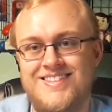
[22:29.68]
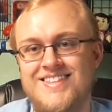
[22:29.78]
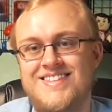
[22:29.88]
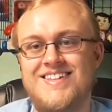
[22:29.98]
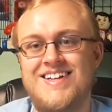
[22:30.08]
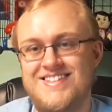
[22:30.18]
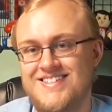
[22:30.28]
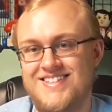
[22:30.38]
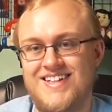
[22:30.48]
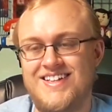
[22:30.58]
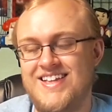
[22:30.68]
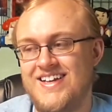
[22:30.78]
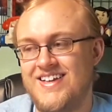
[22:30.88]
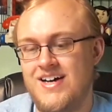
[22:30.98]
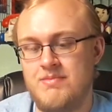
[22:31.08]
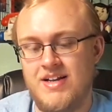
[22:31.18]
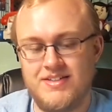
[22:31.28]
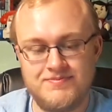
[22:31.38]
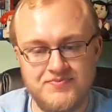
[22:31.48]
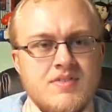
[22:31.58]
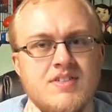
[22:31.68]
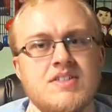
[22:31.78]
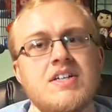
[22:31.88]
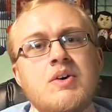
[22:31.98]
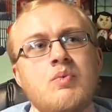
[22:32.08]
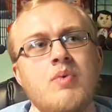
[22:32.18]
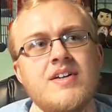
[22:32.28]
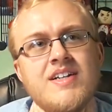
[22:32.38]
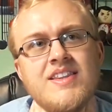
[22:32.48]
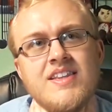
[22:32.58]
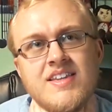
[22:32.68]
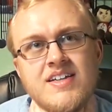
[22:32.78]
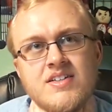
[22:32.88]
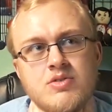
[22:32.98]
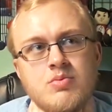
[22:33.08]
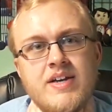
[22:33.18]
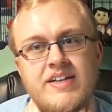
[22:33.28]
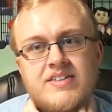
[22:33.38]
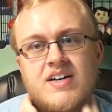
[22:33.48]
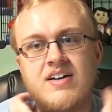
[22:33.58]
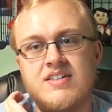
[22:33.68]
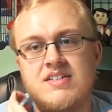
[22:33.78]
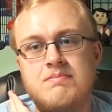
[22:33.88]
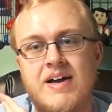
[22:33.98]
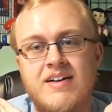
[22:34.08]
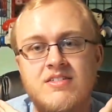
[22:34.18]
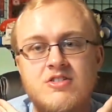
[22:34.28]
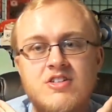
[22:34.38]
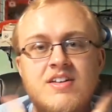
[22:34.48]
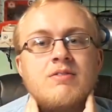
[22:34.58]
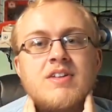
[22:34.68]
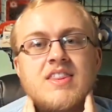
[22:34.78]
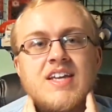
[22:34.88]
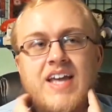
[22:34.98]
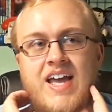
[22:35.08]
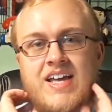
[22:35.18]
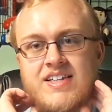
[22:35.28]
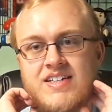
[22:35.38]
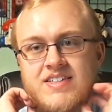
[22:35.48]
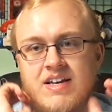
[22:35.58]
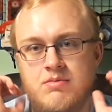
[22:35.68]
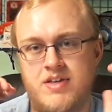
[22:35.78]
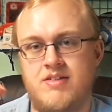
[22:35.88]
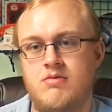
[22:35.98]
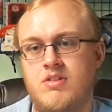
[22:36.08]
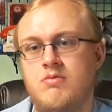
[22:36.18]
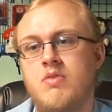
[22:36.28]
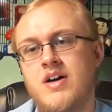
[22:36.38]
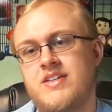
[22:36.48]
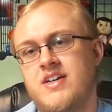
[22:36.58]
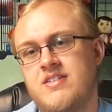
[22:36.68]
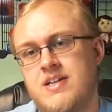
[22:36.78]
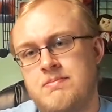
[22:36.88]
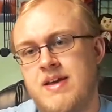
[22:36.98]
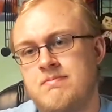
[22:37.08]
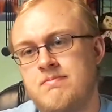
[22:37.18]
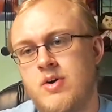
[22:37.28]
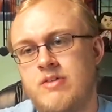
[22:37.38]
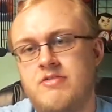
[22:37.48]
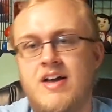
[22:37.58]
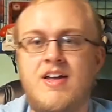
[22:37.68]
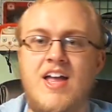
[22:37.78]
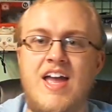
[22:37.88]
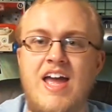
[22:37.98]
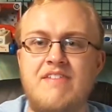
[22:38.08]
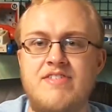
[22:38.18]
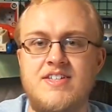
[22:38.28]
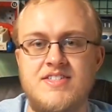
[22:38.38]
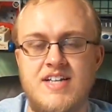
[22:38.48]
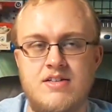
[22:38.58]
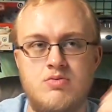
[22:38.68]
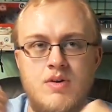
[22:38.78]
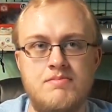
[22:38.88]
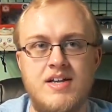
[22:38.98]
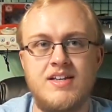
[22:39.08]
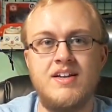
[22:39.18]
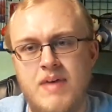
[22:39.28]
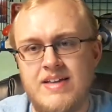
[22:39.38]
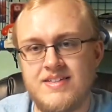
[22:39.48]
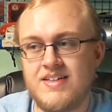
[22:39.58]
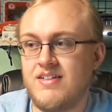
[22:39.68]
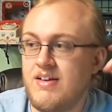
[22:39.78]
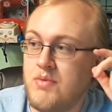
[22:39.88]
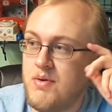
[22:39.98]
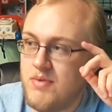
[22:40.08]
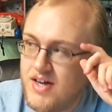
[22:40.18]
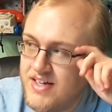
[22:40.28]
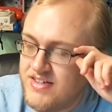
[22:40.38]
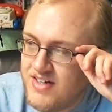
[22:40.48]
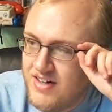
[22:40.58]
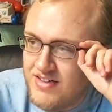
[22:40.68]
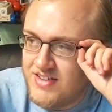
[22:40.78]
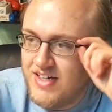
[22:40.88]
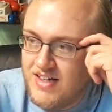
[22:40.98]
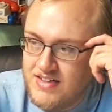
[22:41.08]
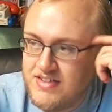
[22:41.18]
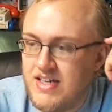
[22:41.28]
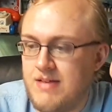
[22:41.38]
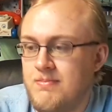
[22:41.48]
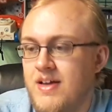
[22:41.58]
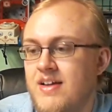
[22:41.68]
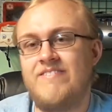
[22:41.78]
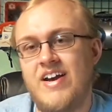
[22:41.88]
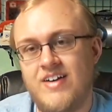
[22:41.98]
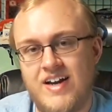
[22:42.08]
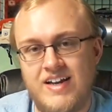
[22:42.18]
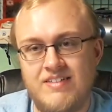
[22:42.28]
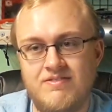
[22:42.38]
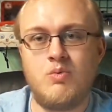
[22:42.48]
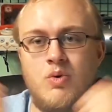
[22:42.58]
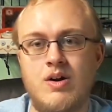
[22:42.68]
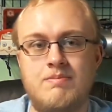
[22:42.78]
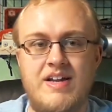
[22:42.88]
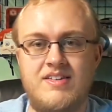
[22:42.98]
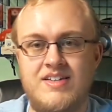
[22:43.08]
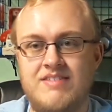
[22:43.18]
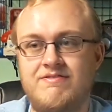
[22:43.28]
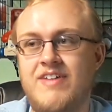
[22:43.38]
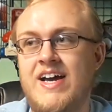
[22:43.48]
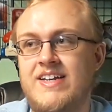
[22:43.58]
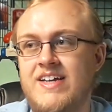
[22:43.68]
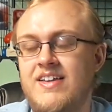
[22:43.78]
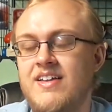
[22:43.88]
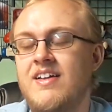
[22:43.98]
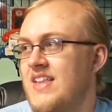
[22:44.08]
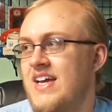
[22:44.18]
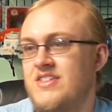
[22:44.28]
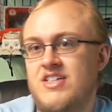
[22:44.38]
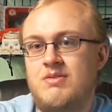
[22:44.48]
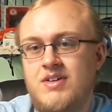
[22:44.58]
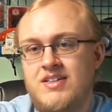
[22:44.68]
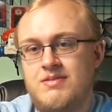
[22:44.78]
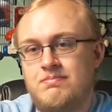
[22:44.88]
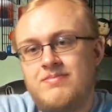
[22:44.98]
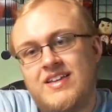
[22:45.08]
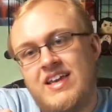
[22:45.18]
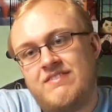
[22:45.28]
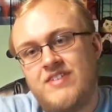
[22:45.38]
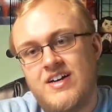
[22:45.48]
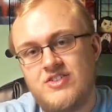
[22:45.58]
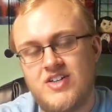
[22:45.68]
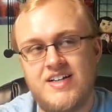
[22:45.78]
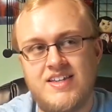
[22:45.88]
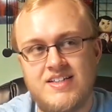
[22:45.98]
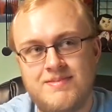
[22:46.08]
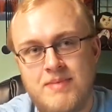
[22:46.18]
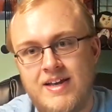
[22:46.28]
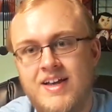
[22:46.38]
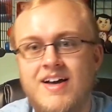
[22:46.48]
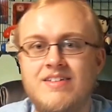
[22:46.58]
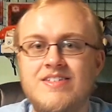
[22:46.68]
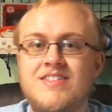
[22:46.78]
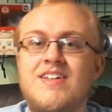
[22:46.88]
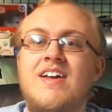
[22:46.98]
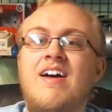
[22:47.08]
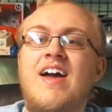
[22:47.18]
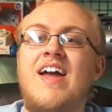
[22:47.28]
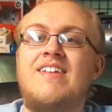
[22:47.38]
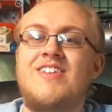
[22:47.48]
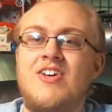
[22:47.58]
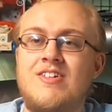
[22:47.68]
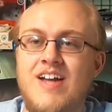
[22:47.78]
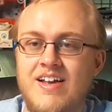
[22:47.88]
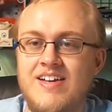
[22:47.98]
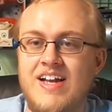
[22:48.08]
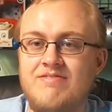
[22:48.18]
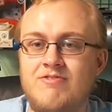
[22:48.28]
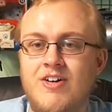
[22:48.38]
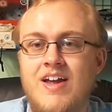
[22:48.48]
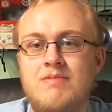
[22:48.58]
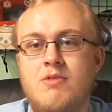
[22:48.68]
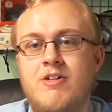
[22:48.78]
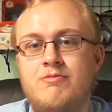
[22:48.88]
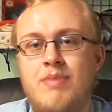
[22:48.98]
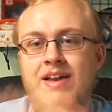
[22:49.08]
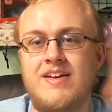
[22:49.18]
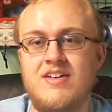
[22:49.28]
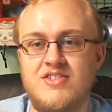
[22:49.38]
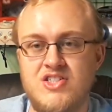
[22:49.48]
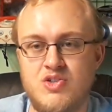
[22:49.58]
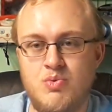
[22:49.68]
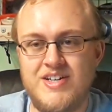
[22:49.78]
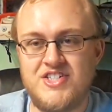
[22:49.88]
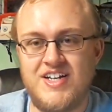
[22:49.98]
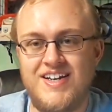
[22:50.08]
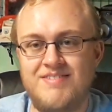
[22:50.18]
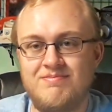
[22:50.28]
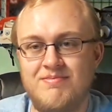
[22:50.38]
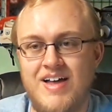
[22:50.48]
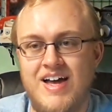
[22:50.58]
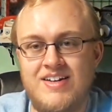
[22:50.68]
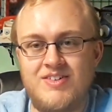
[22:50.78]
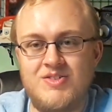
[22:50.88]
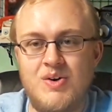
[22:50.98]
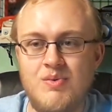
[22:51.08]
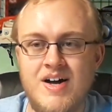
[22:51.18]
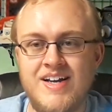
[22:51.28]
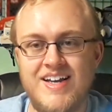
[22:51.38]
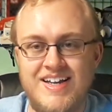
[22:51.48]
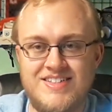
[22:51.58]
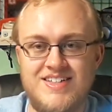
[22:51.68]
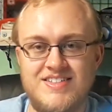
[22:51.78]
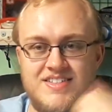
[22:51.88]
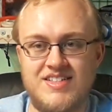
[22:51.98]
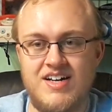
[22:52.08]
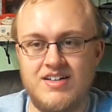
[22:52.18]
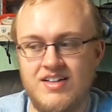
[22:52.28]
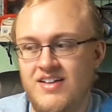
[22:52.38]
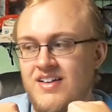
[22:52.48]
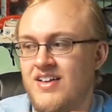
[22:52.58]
And I just like that comment. So one of the things we talked about with the aunt is that we want her to be more of a heavy-set woman. Basically, we want her to seem very warm and inviting, that she would give Andre these big hugs, and her nickname for him will have been Squishy. I don't know why, it just stuck.